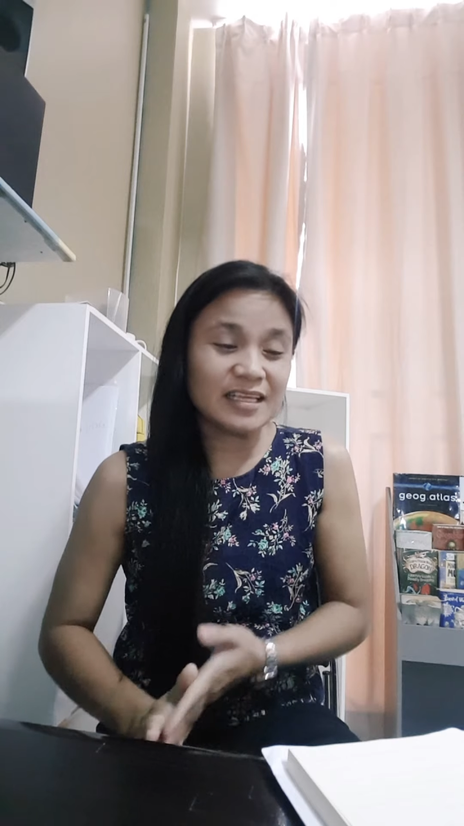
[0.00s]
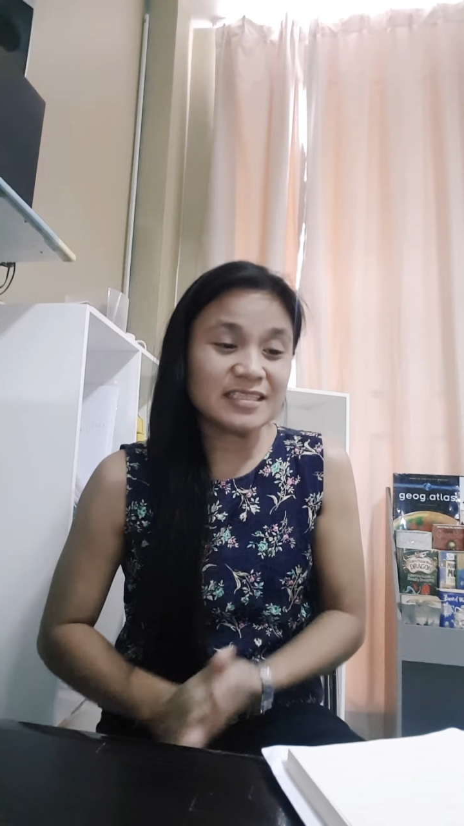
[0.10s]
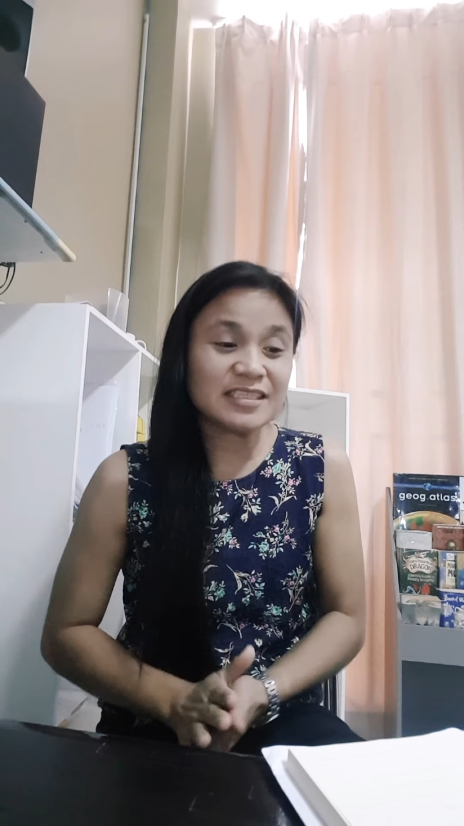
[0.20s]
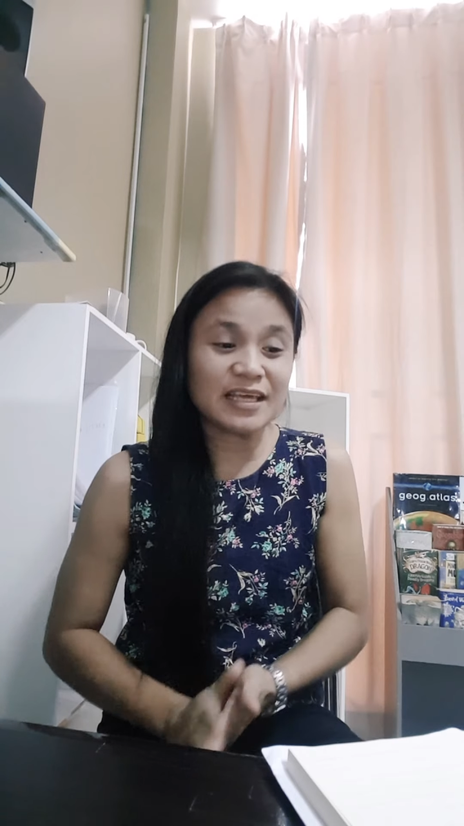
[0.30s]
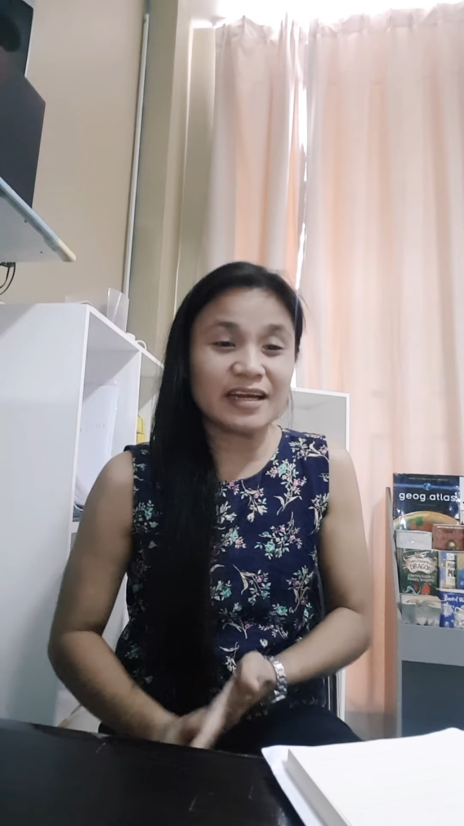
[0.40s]

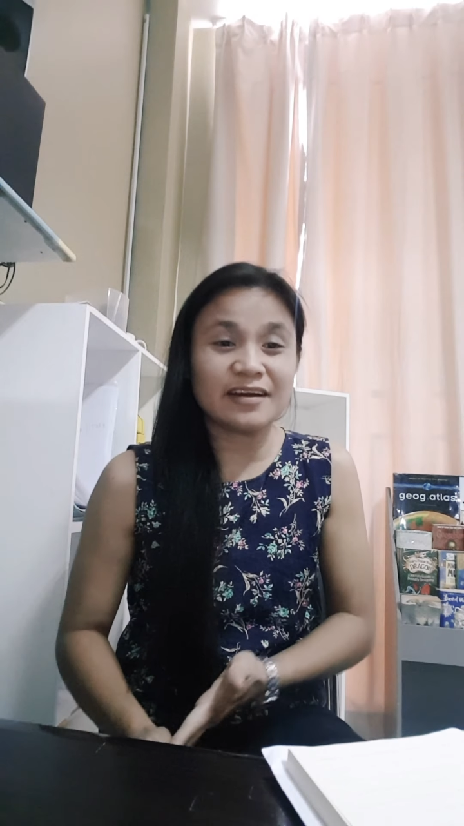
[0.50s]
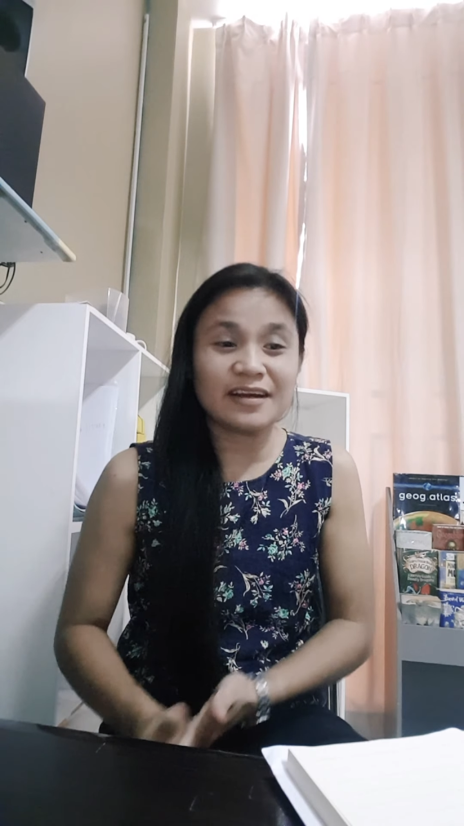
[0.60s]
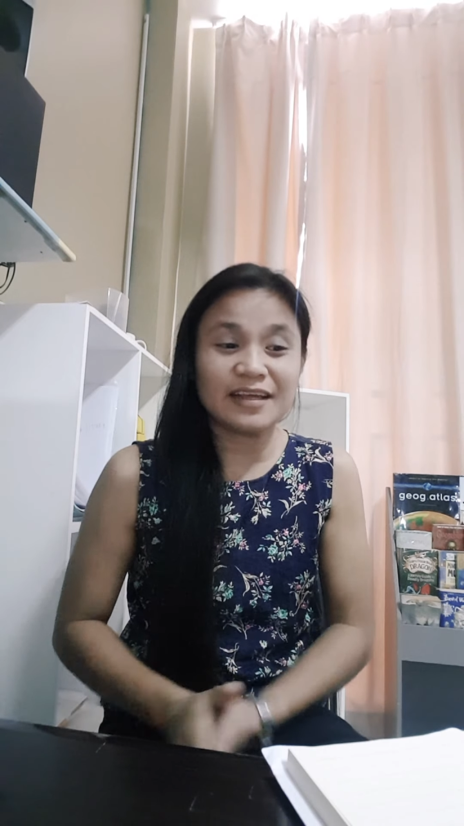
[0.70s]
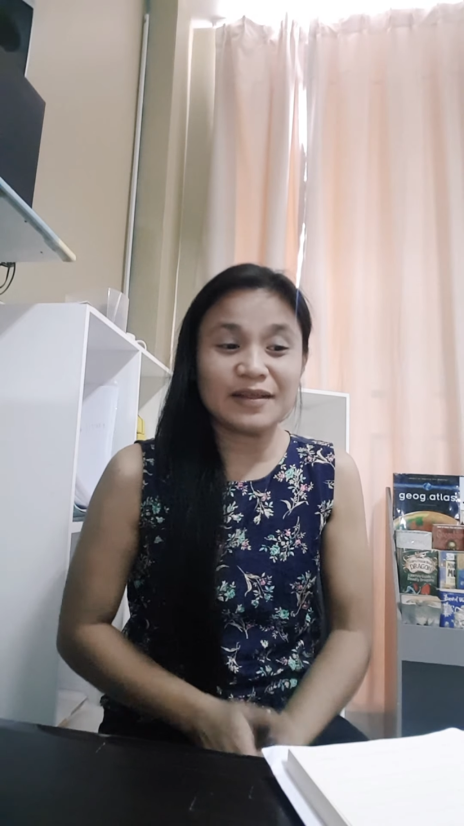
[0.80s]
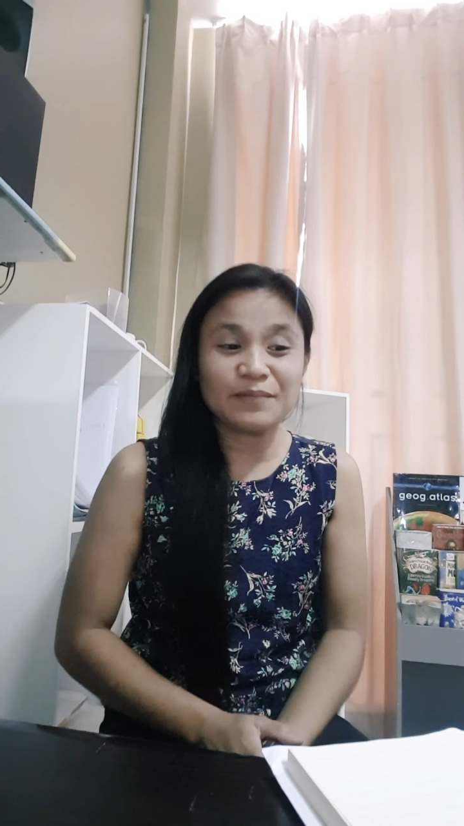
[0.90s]
is there
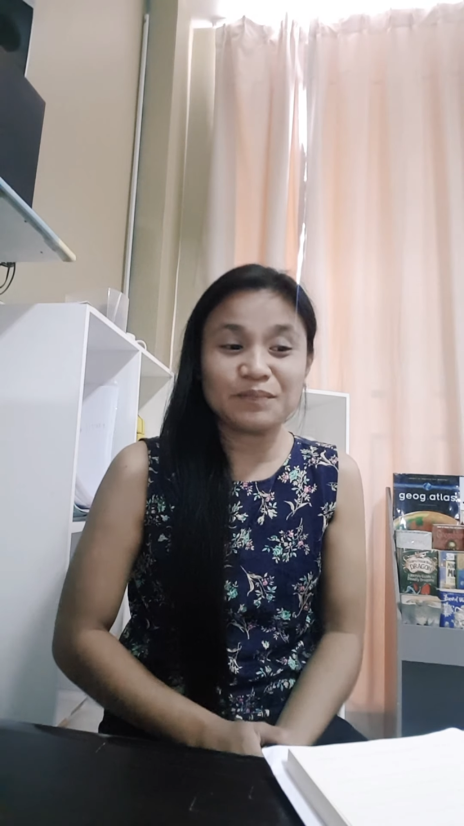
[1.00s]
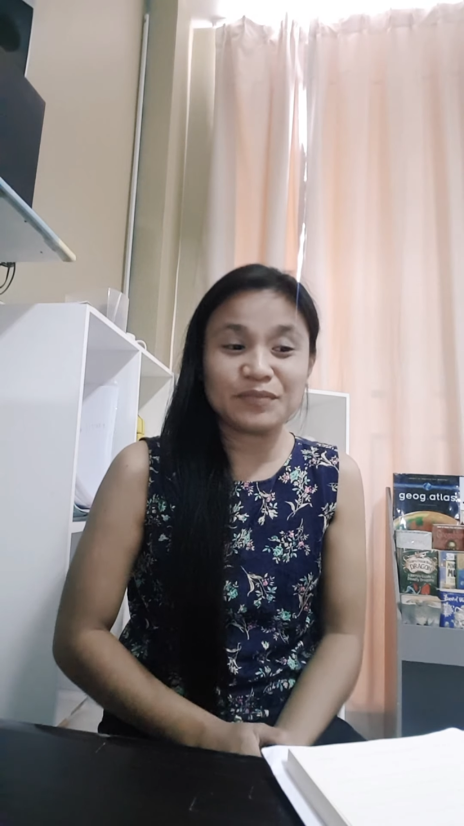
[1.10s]
and